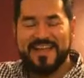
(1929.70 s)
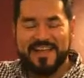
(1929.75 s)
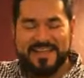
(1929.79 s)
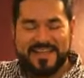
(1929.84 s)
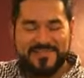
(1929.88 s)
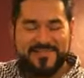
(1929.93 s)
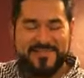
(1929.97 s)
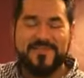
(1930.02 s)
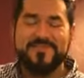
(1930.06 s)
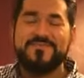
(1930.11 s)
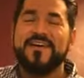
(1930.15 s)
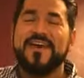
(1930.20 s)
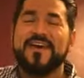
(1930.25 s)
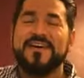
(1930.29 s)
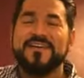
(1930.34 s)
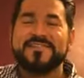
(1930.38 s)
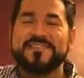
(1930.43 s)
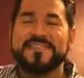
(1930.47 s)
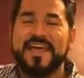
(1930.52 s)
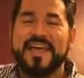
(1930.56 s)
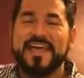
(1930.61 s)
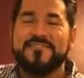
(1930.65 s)
Sweet
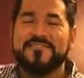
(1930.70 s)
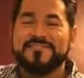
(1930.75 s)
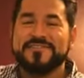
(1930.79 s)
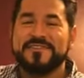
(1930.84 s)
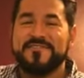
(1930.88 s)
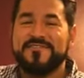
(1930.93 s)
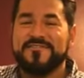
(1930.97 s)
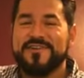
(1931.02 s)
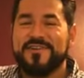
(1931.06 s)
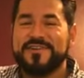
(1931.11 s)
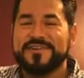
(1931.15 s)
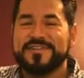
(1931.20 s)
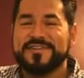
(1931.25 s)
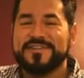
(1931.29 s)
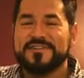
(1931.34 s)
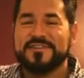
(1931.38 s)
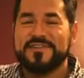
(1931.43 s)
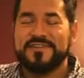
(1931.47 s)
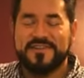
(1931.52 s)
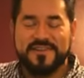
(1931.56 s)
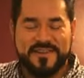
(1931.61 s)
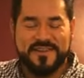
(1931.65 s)
Fire Jack was our first
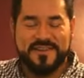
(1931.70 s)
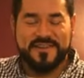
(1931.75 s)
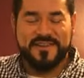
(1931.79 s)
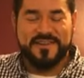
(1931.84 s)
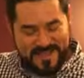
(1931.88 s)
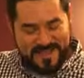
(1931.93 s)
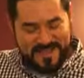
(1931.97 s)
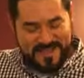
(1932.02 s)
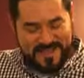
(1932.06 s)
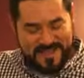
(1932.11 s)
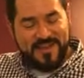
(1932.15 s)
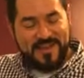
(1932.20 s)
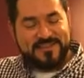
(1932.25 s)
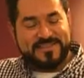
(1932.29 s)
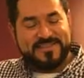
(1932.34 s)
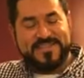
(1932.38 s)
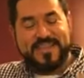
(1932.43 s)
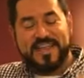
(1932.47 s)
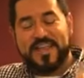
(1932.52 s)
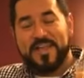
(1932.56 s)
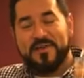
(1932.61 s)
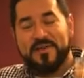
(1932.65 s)
shooter. Our
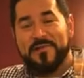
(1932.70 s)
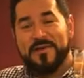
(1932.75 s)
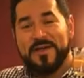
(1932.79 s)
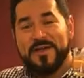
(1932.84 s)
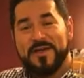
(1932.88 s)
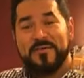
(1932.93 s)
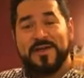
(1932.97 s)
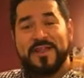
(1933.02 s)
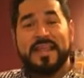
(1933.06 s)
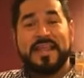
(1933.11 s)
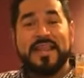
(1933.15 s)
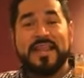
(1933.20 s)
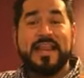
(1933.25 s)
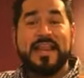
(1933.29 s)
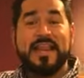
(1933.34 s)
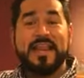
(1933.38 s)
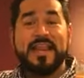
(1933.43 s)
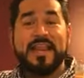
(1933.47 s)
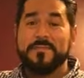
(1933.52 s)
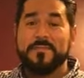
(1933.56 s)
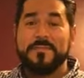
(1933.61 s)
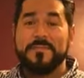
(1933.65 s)
second one, we need a
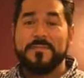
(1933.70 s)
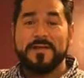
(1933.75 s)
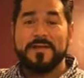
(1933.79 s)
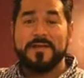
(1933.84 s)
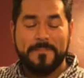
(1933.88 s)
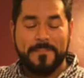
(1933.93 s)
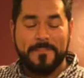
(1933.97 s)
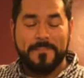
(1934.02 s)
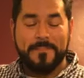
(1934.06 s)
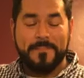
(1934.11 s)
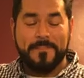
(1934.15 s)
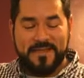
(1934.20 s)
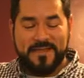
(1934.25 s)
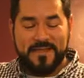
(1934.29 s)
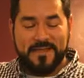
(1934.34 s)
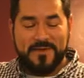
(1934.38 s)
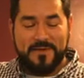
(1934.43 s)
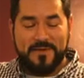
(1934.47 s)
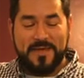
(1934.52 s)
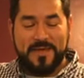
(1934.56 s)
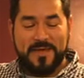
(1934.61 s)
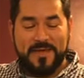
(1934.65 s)
name.
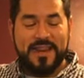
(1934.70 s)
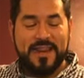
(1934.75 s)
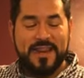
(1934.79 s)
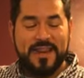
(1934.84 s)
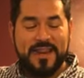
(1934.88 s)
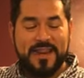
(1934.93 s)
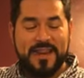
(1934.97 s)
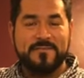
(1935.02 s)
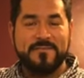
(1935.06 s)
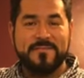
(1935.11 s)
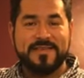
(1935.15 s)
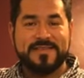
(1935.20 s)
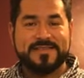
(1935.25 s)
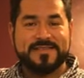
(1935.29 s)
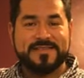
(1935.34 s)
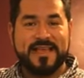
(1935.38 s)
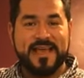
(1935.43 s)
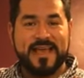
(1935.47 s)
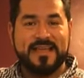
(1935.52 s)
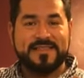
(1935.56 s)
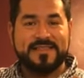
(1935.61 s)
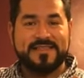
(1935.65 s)
We need a name. It's
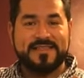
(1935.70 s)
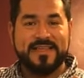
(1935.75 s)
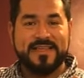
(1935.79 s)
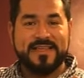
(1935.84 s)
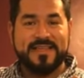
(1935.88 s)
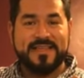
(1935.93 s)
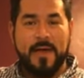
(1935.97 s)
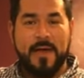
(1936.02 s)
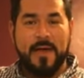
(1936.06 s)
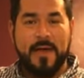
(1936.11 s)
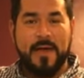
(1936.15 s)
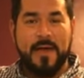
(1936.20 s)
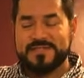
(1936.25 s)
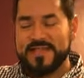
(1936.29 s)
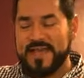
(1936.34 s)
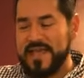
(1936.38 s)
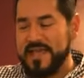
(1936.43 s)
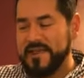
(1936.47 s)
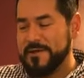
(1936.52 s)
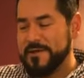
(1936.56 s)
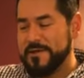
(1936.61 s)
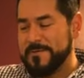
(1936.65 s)
got the apple
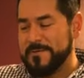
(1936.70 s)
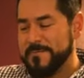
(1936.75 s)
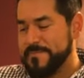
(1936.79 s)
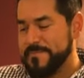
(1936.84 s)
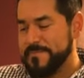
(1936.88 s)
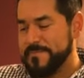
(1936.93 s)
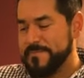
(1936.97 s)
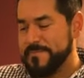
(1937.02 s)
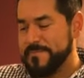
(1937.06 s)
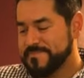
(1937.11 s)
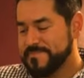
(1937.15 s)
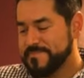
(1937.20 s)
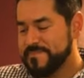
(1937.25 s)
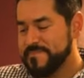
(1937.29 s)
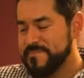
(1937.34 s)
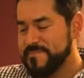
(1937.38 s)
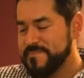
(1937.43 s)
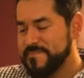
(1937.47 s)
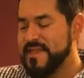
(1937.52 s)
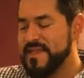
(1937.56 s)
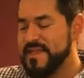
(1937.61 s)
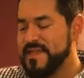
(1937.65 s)
cider.
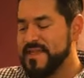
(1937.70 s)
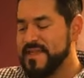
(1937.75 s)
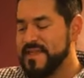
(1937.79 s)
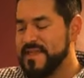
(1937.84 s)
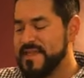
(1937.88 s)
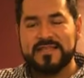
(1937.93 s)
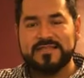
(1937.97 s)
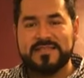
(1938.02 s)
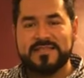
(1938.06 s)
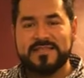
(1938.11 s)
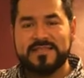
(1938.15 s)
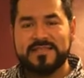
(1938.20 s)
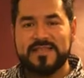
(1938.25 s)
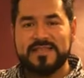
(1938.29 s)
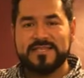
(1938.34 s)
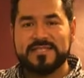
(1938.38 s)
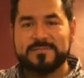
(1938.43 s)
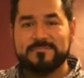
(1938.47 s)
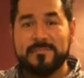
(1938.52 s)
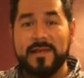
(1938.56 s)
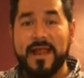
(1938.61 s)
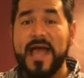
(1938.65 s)
It's got the
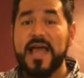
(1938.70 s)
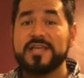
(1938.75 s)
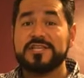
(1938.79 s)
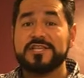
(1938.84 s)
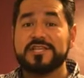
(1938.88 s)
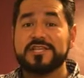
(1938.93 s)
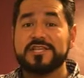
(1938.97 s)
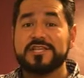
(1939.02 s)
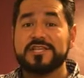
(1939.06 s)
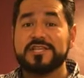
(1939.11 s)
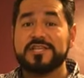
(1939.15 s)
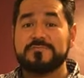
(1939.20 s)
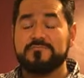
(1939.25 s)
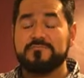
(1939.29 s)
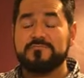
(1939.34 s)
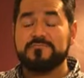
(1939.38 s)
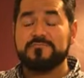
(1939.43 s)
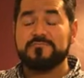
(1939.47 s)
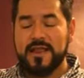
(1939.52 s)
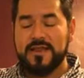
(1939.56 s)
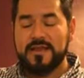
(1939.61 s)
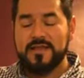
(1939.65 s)
splash of
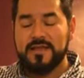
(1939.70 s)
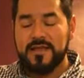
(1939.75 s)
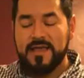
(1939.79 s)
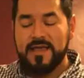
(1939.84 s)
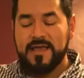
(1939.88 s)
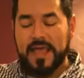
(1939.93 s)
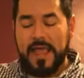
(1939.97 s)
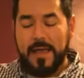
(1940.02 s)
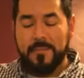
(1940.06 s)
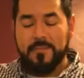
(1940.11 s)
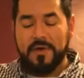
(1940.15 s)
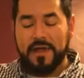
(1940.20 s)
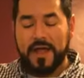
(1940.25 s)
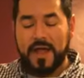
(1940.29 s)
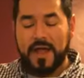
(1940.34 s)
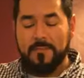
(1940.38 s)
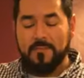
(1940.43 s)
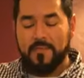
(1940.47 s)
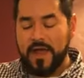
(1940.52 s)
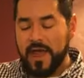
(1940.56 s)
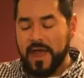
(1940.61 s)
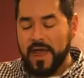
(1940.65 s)
Sprite,
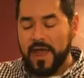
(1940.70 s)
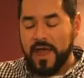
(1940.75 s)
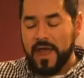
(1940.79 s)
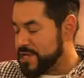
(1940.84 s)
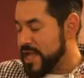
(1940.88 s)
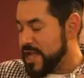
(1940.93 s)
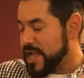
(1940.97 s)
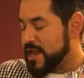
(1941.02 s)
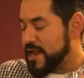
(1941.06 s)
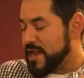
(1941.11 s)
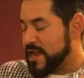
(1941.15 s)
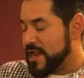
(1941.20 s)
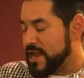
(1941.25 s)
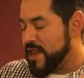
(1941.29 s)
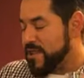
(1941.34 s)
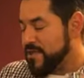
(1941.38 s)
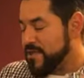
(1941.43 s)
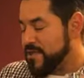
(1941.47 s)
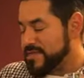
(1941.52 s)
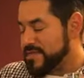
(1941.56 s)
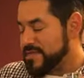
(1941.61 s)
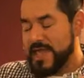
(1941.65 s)
apricot brandy, Jack
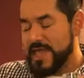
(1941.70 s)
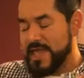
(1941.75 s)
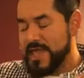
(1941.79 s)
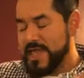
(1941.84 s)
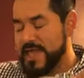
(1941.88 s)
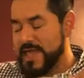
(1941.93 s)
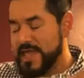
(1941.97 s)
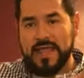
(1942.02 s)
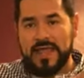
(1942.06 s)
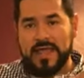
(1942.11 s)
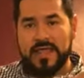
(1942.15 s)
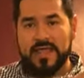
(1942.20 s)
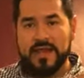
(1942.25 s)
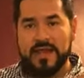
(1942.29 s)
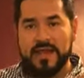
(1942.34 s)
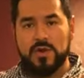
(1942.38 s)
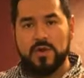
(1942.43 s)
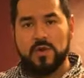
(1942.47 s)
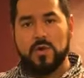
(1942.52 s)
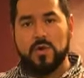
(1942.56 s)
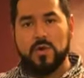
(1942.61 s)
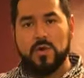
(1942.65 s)
Daniels, and a
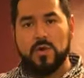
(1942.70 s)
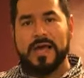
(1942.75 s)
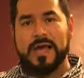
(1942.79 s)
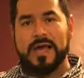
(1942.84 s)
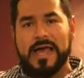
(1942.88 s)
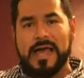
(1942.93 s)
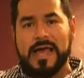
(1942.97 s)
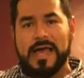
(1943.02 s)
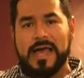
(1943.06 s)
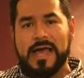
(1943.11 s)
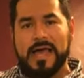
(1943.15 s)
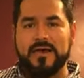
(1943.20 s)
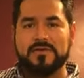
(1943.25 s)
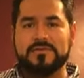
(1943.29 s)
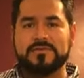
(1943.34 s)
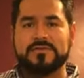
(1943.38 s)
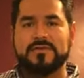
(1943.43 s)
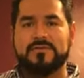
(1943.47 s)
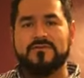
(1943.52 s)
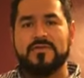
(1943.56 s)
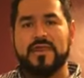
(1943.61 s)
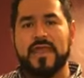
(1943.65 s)
little half
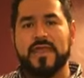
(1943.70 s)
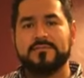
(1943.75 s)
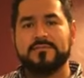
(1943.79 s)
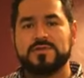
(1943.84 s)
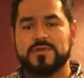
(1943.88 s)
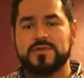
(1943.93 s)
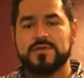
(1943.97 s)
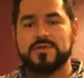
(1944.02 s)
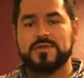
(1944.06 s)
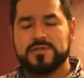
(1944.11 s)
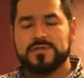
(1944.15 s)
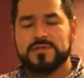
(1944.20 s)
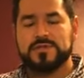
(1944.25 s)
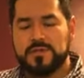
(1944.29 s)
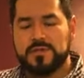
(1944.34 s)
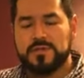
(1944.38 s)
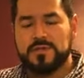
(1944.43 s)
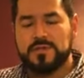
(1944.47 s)
ounce of lime juice